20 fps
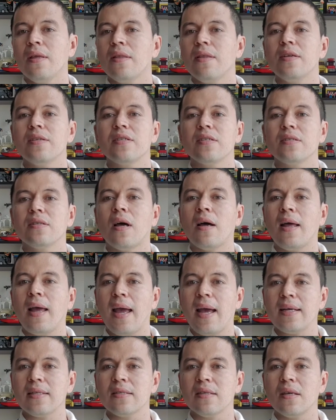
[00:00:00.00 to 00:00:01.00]
this is not
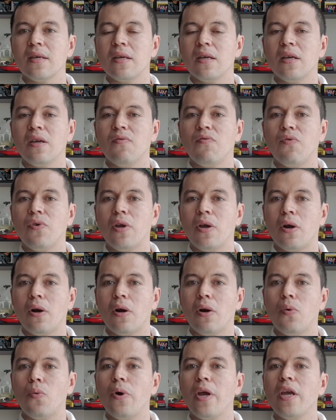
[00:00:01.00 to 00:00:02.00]
asking if we are
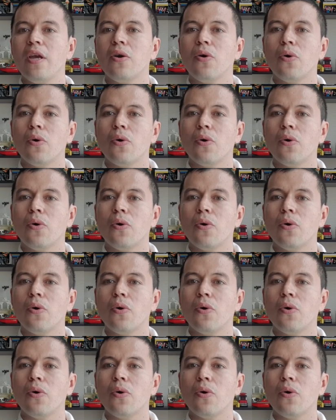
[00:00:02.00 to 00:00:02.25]
awake